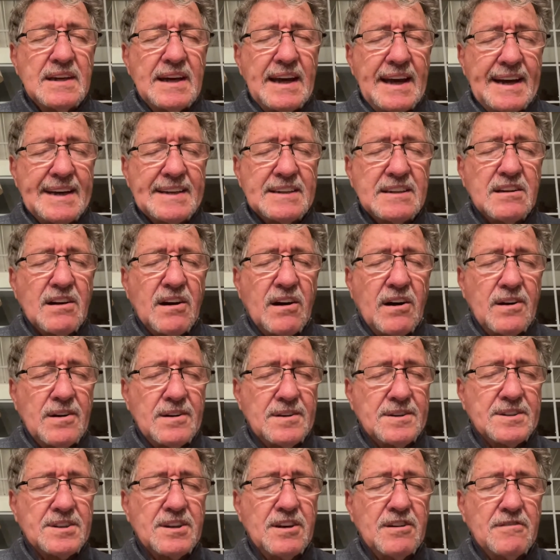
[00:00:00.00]
and to
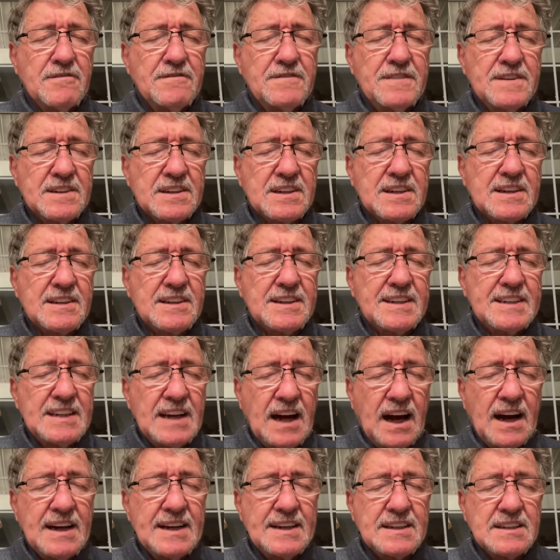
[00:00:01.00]
also physically
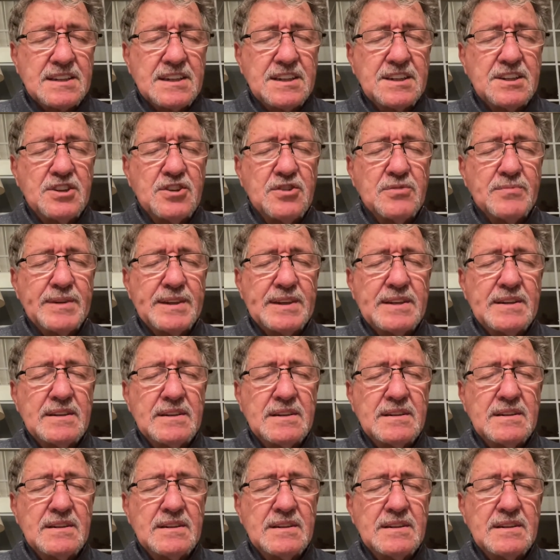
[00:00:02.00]
die as a human.